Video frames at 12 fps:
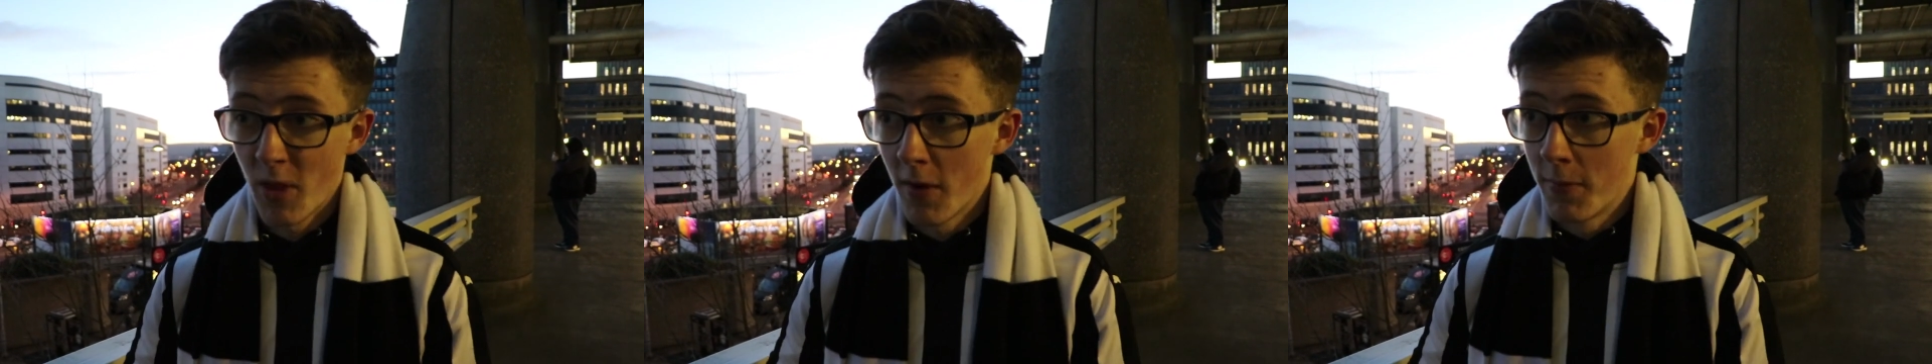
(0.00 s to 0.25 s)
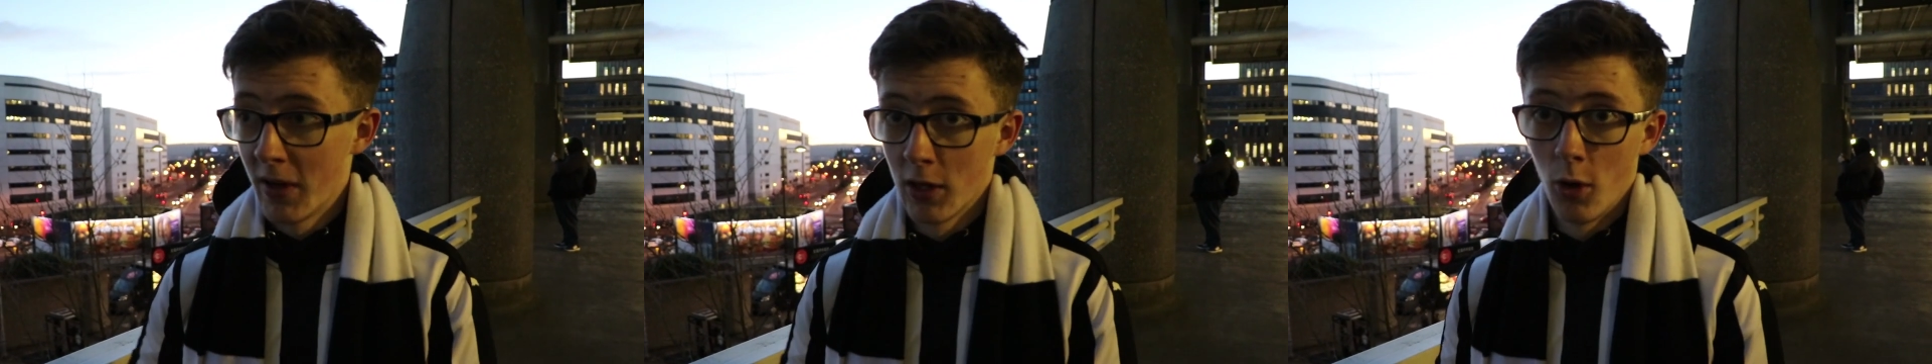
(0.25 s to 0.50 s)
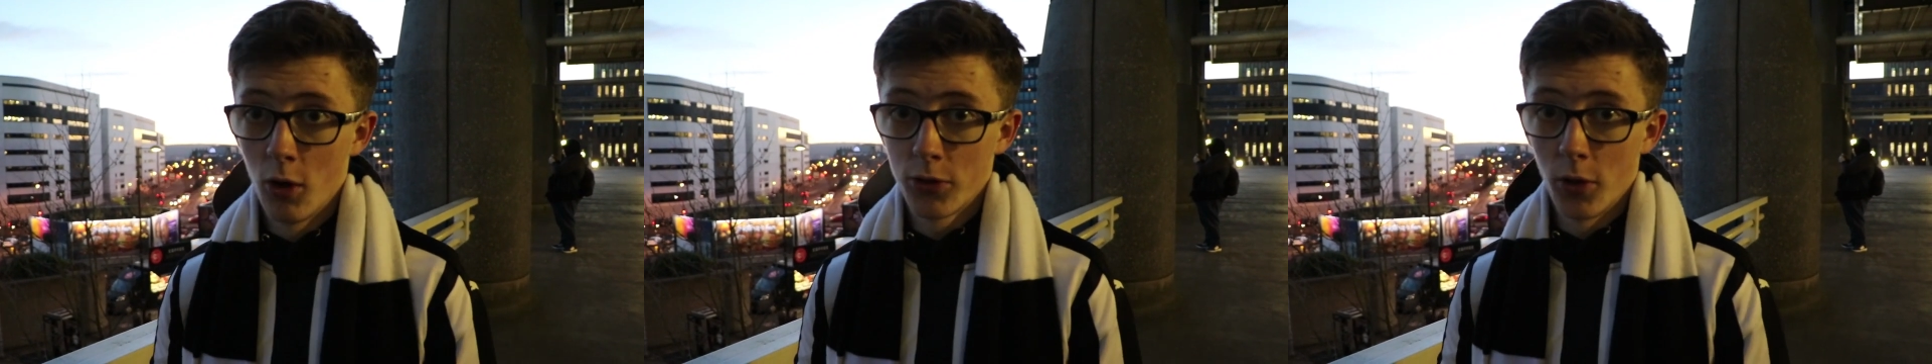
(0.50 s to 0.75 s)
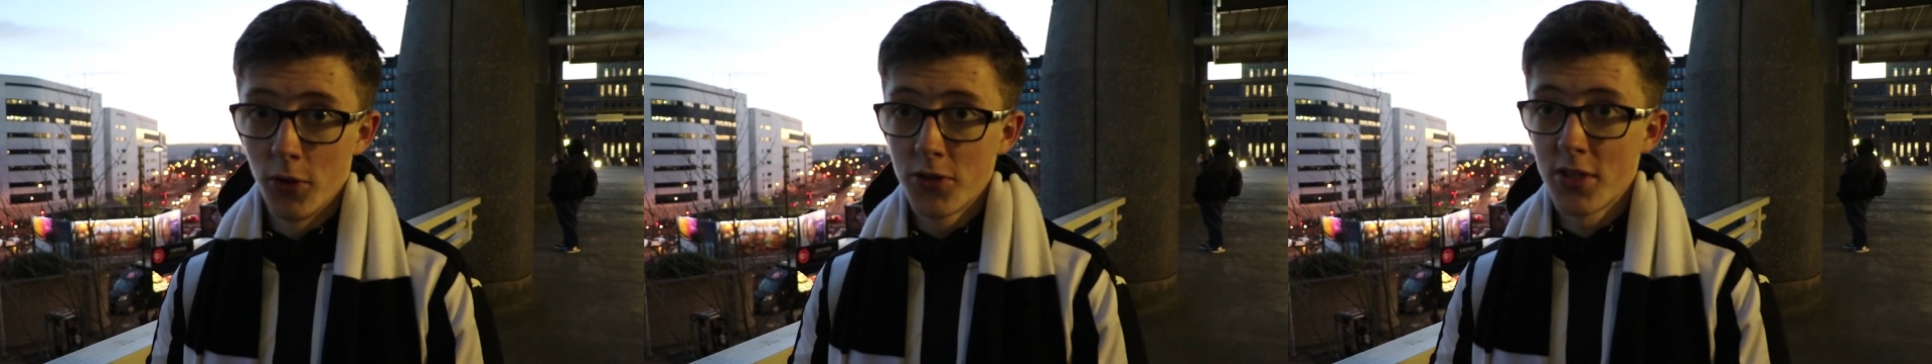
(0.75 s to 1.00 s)
I've been to the
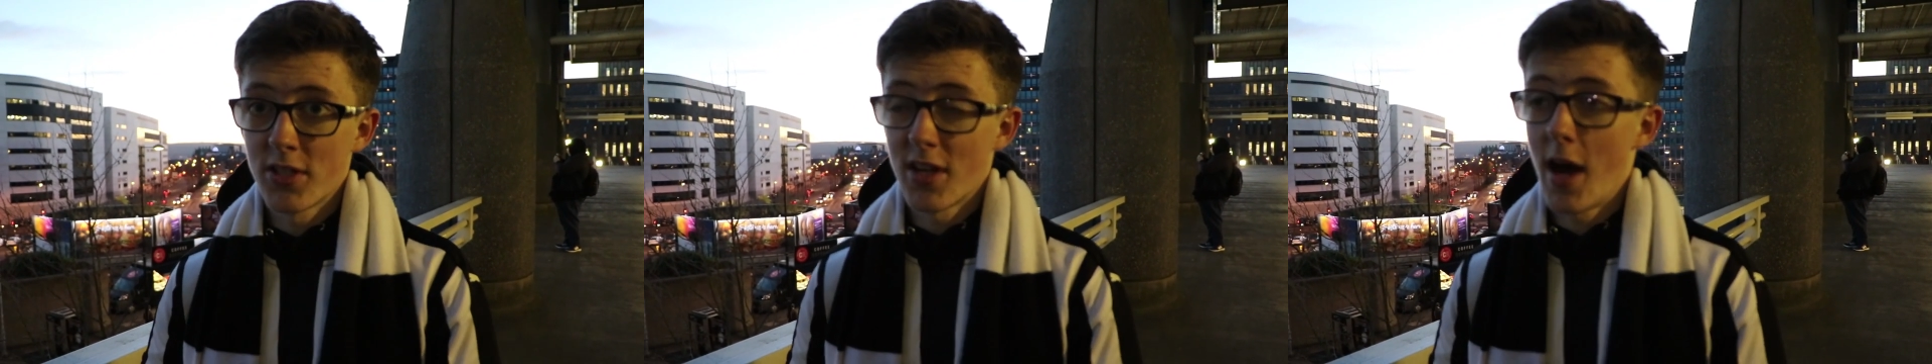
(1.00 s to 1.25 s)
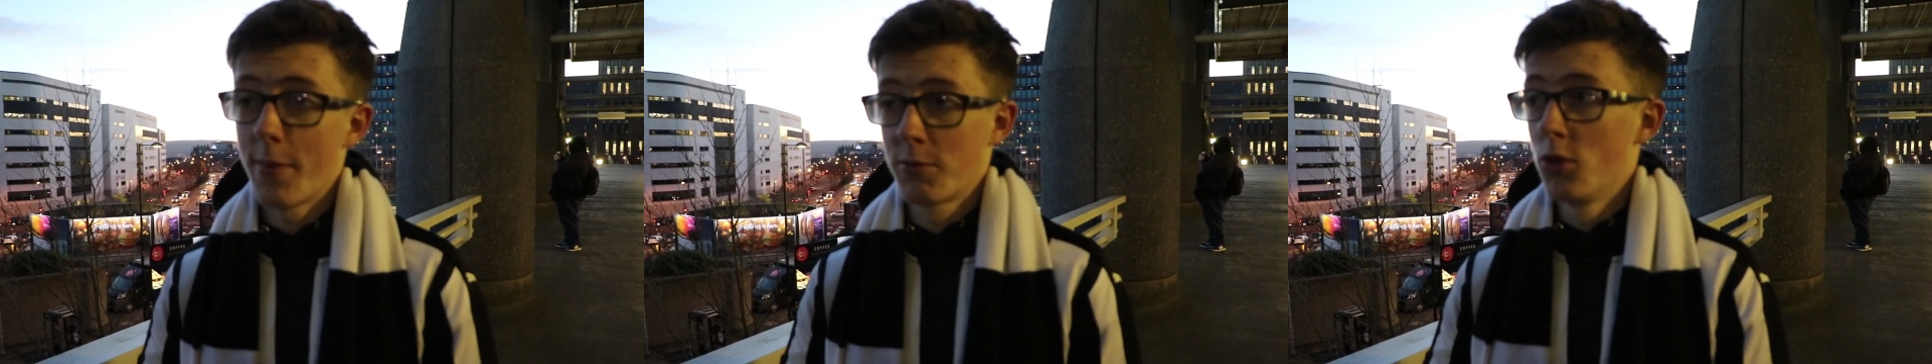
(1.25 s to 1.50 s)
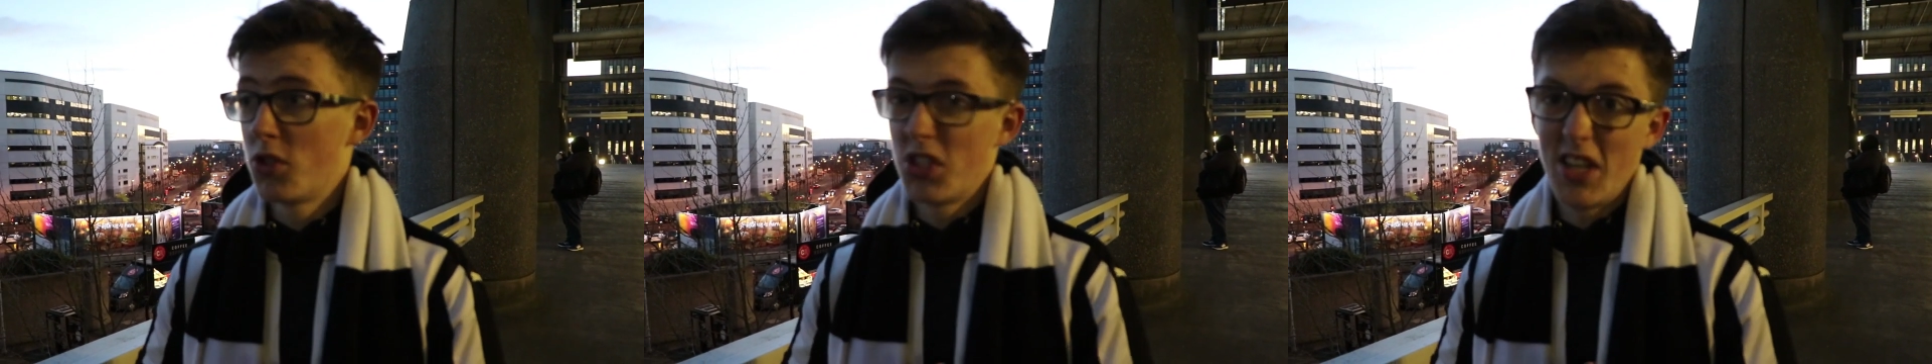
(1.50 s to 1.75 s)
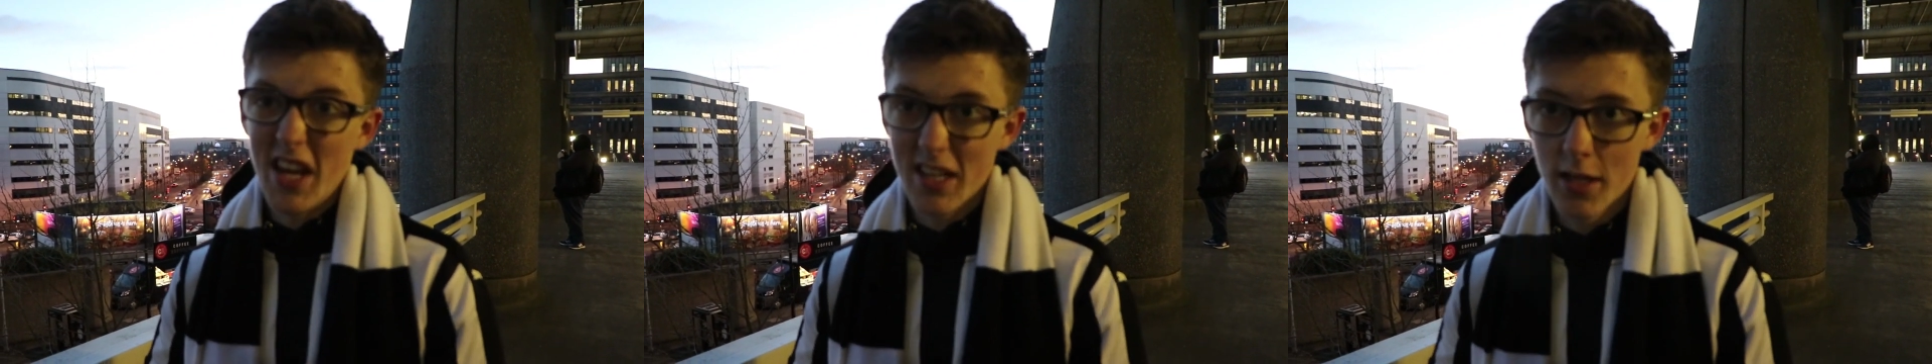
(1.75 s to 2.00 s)
Hawthorns, it's an absolute
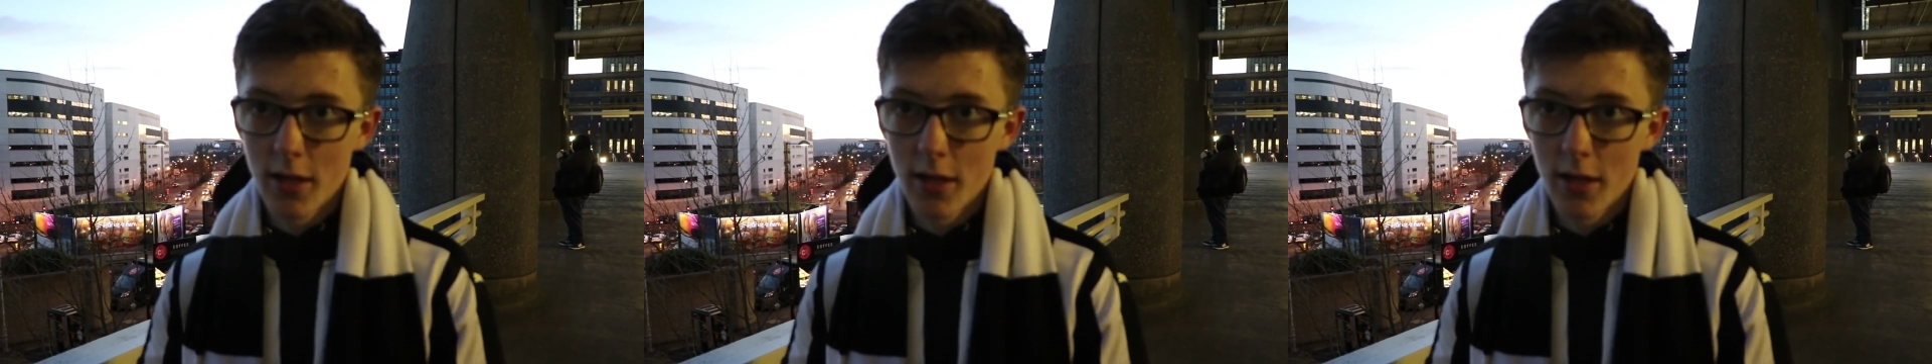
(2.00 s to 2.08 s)
state.